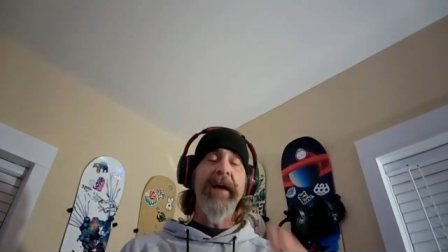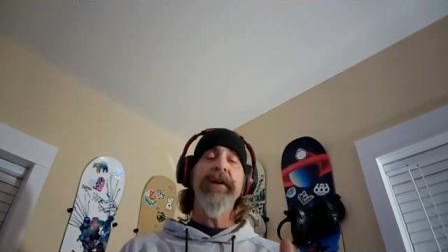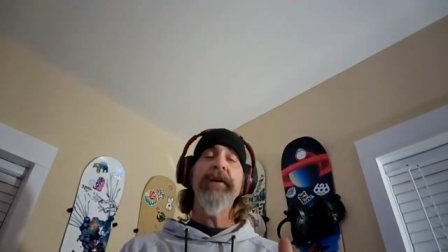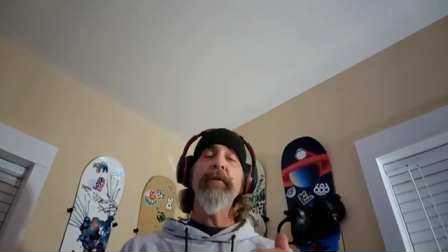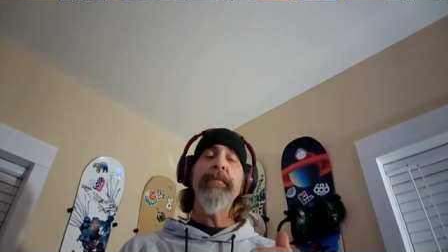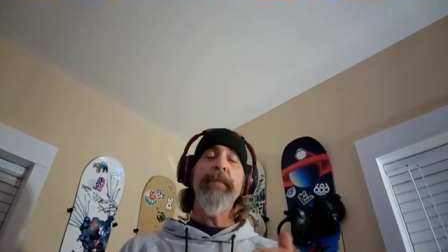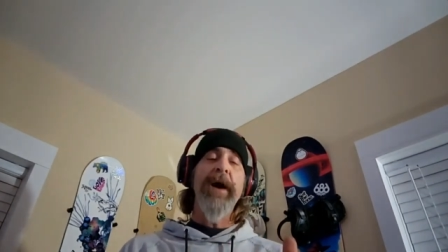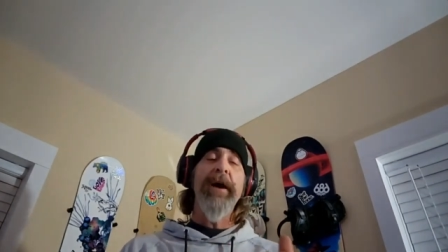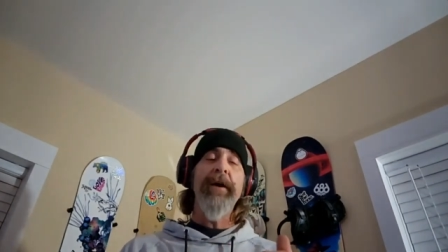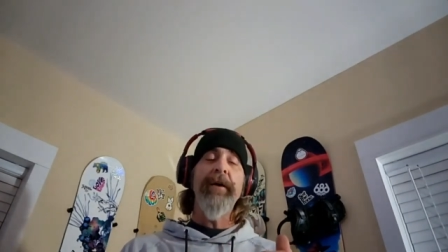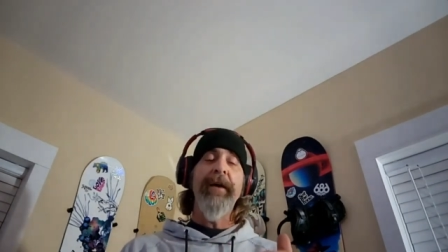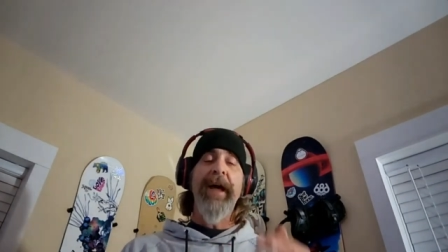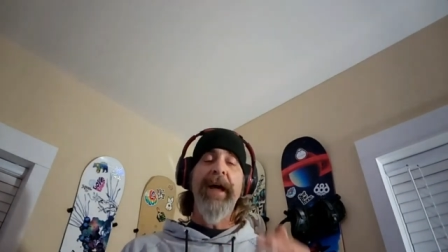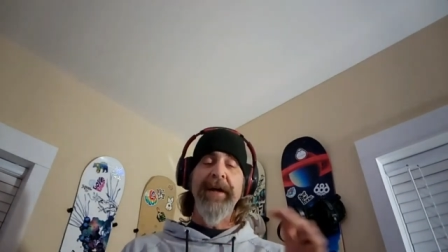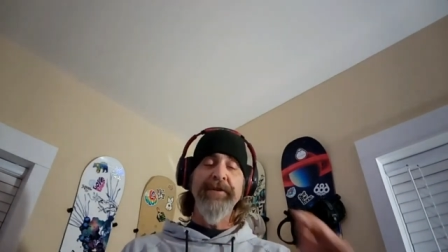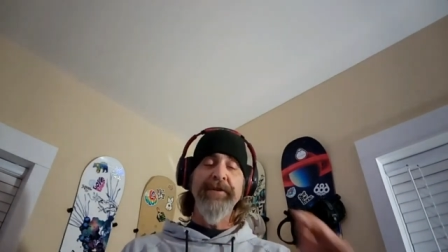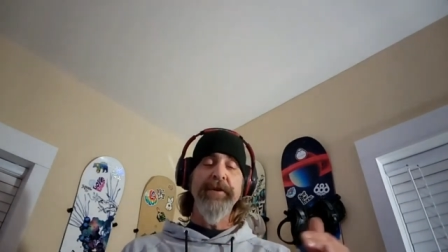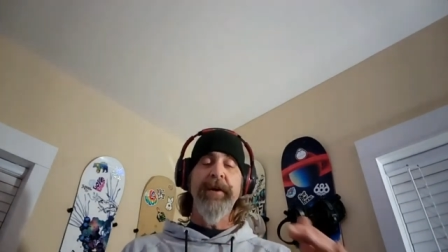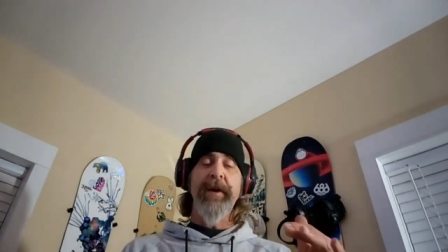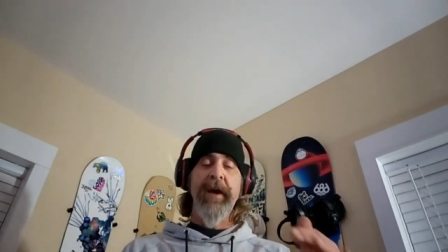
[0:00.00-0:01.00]
thinking
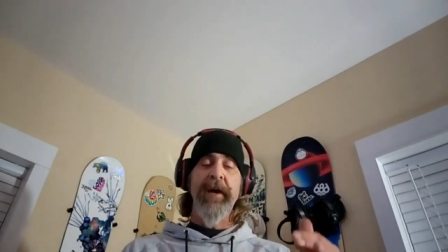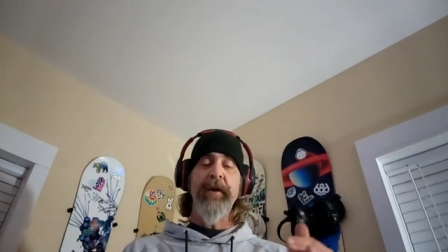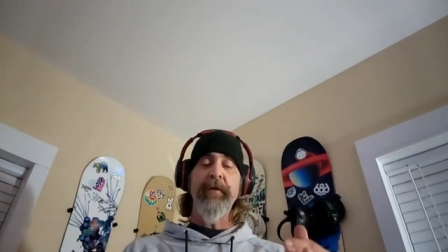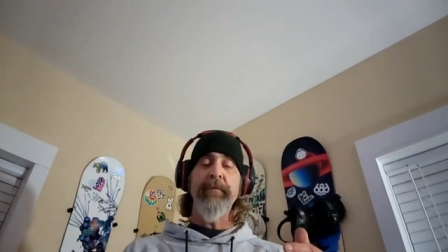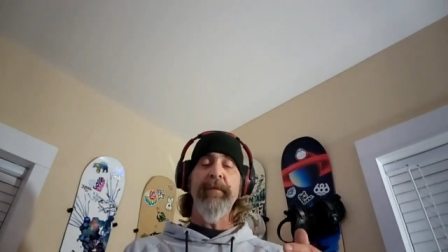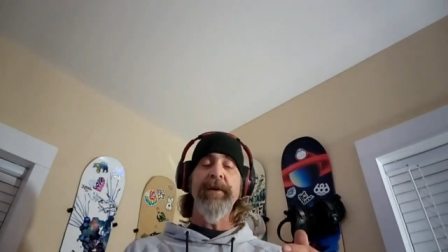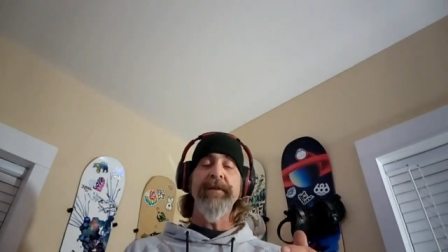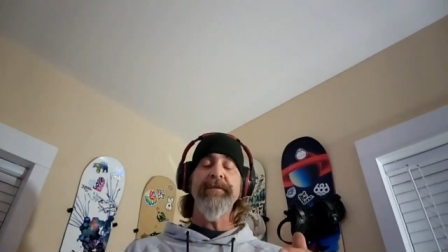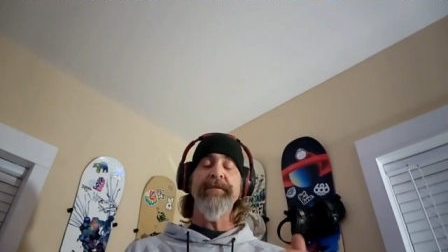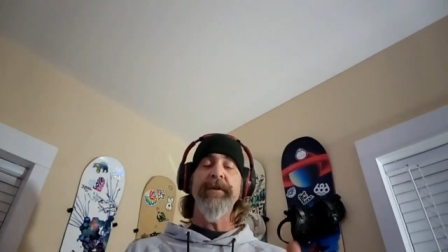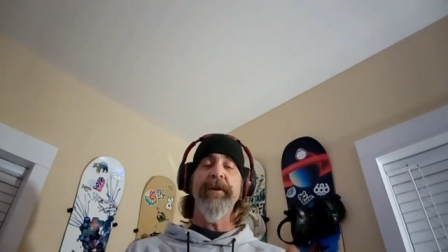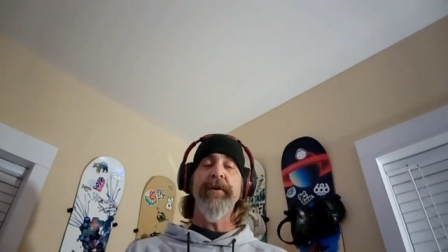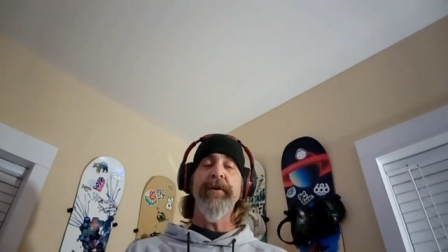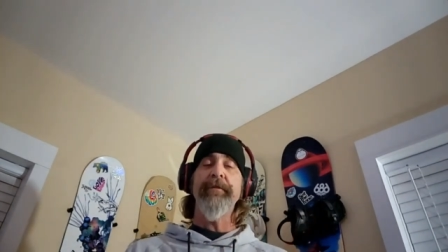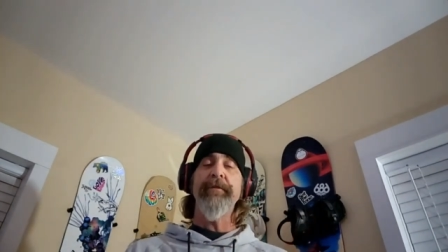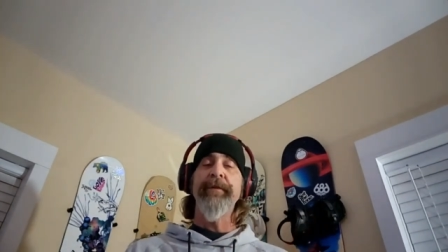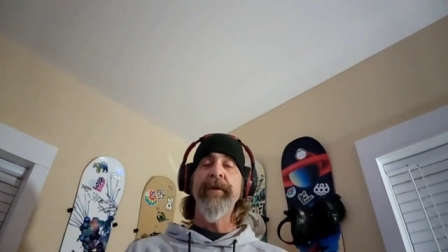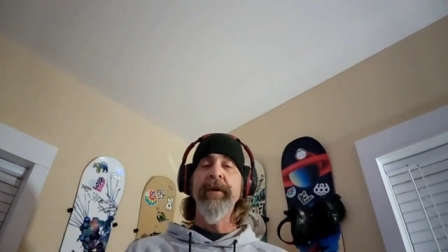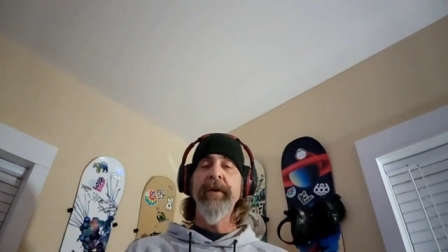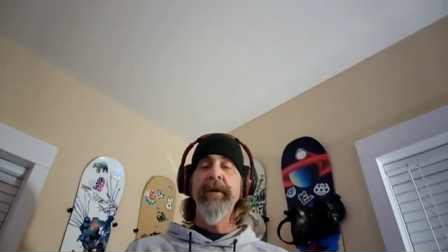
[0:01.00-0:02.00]
about educating
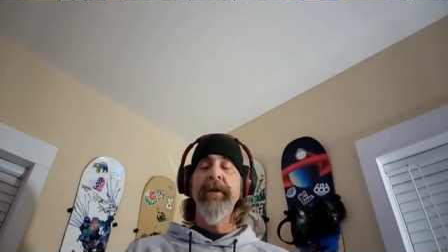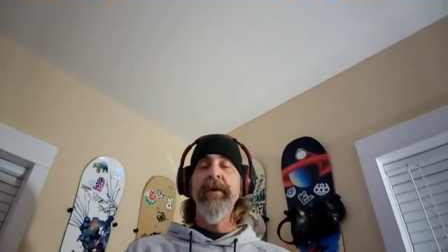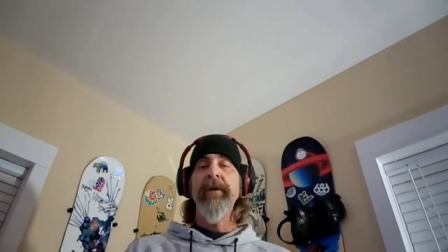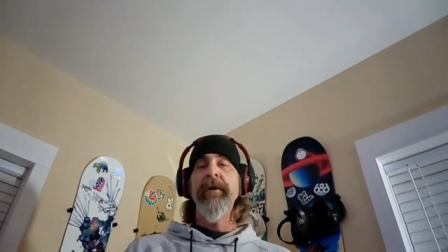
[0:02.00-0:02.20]
myself